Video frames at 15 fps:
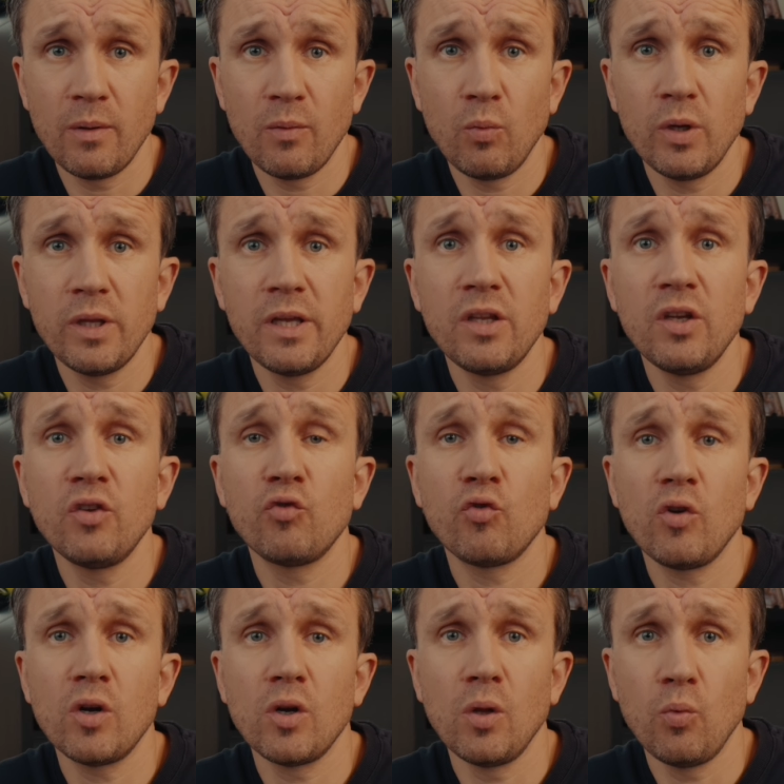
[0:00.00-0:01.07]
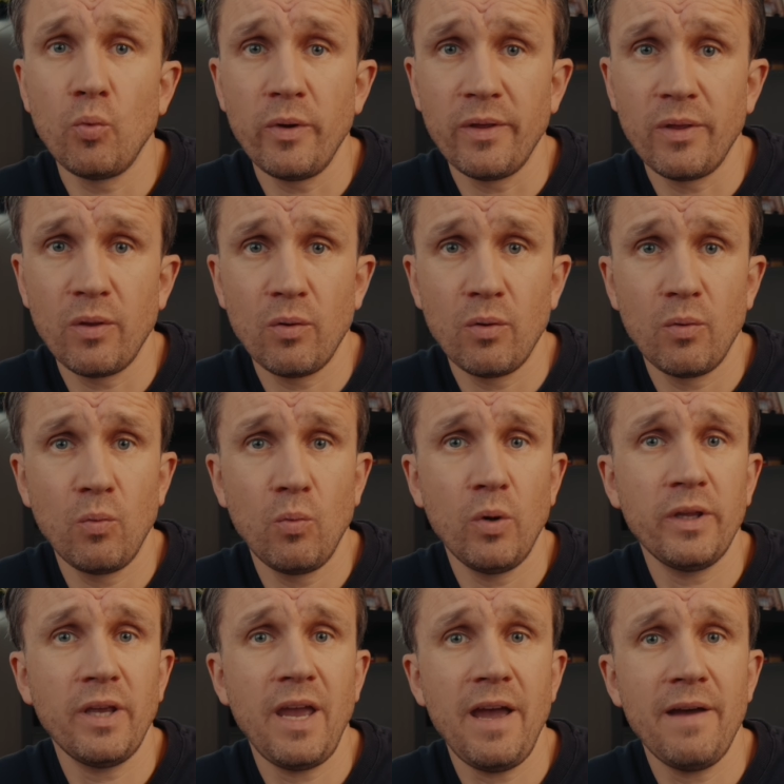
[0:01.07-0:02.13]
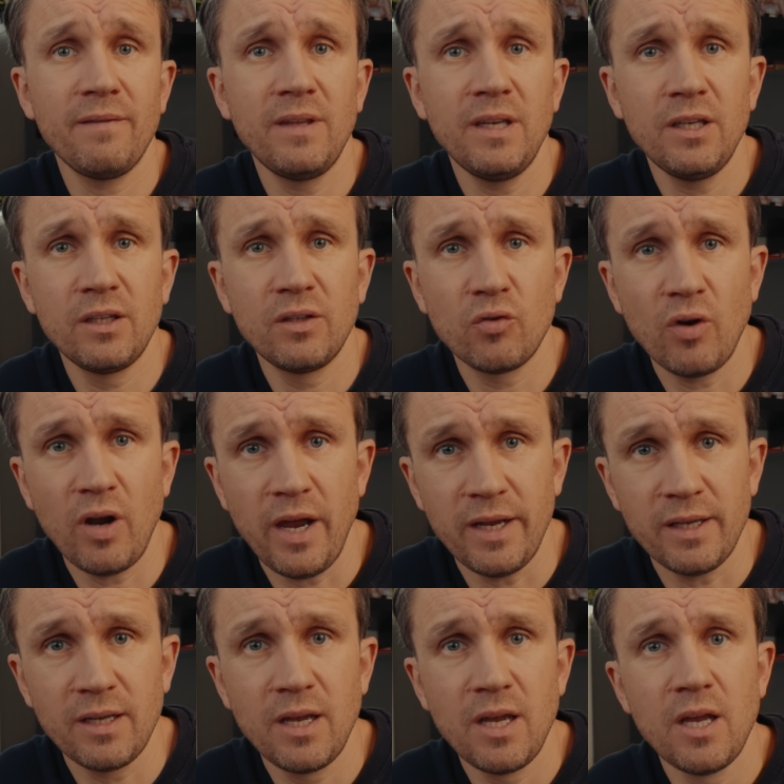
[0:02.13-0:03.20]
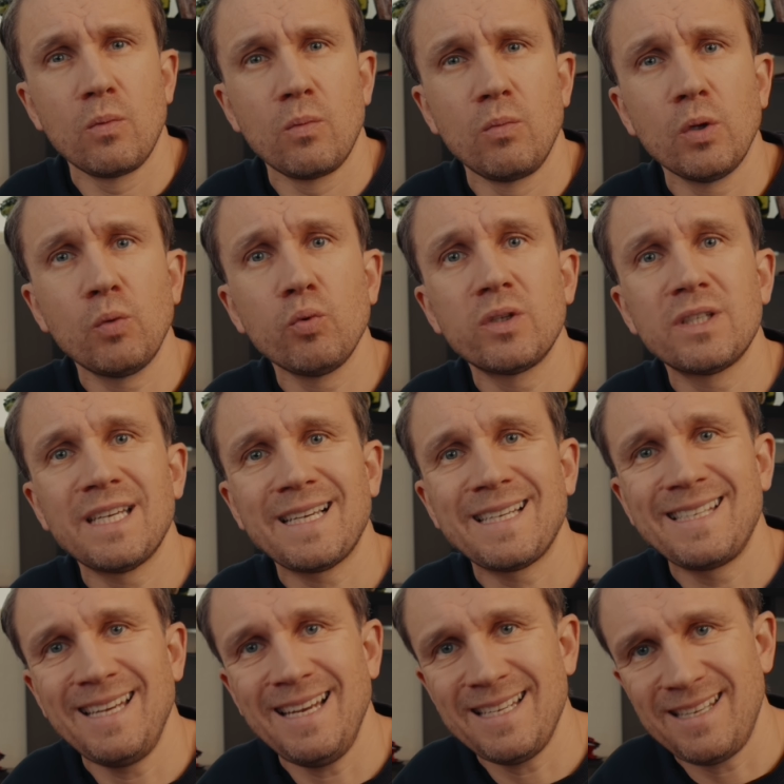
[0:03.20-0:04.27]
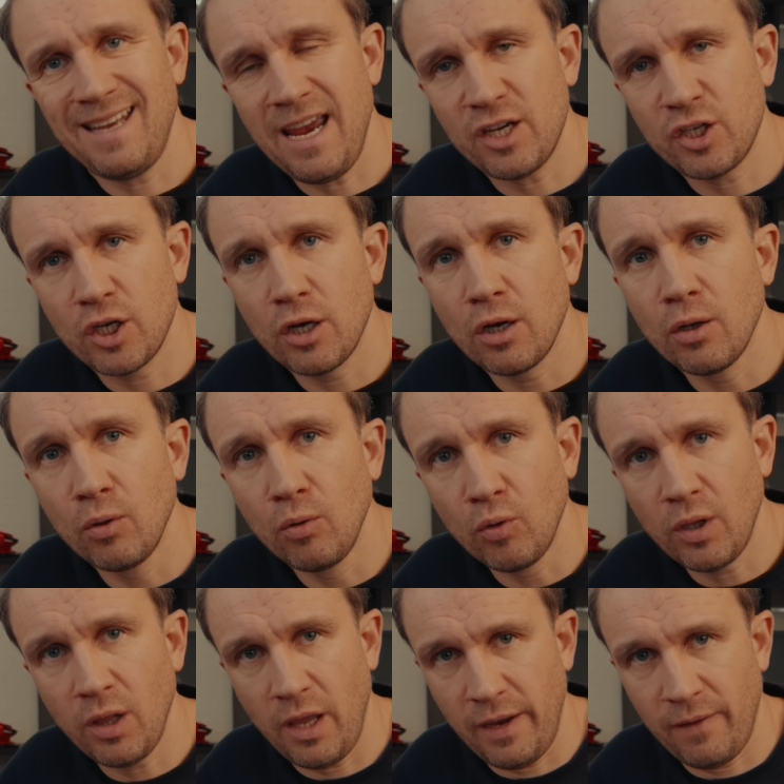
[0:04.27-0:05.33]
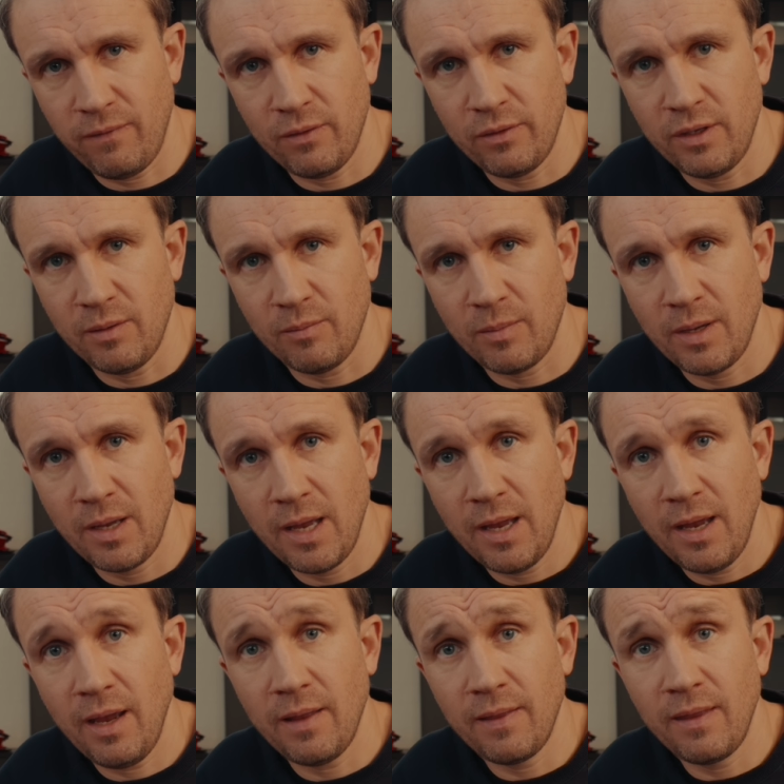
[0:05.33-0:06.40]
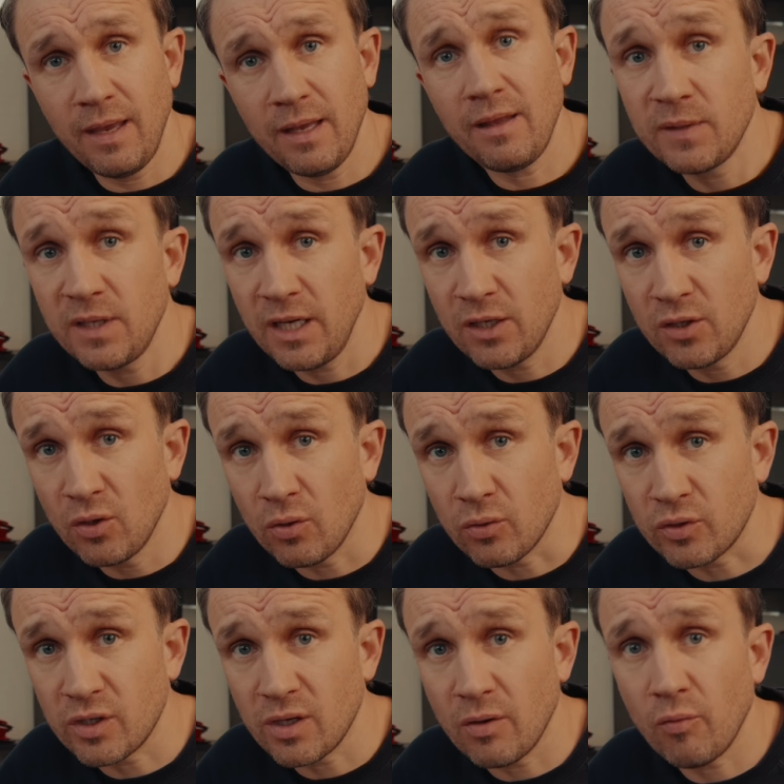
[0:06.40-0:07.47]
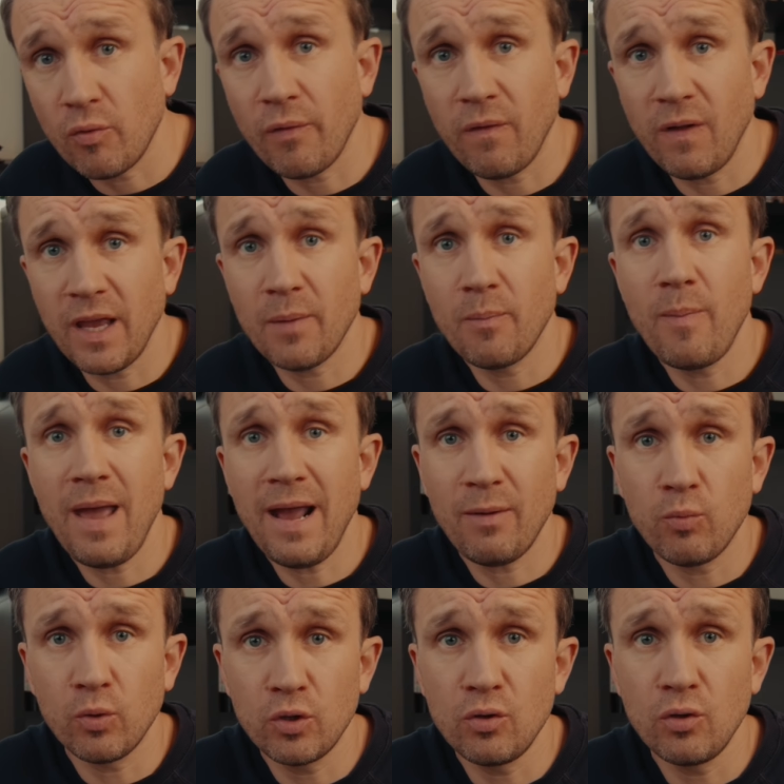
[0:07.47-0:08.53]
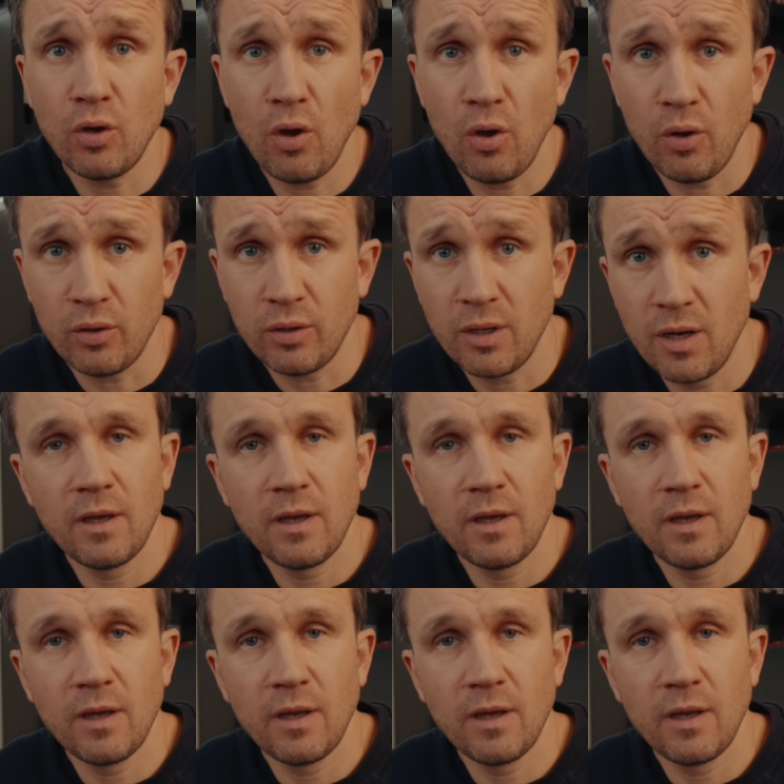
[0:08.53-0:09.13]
What do they struggle with? What have they tried? What would success actually look like for them? And then take notes, reflect back what you heard.